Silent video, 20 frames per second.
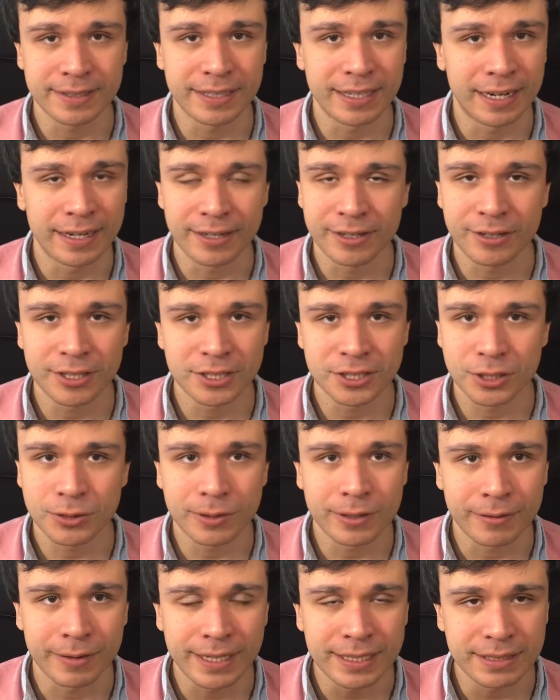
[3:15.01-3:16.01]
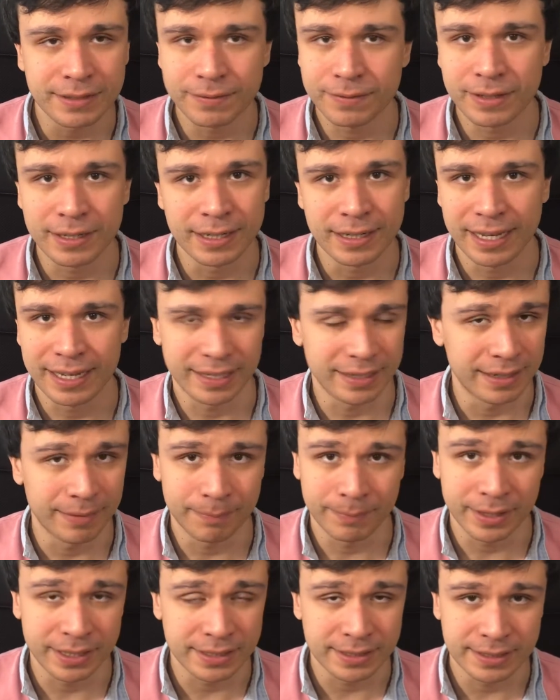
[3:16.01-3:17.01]
and not so crazy feeling like in a
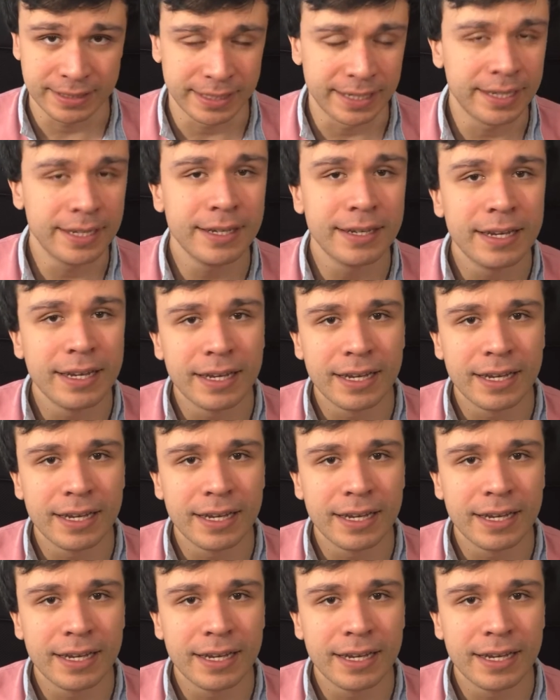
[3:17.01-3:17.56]
big city,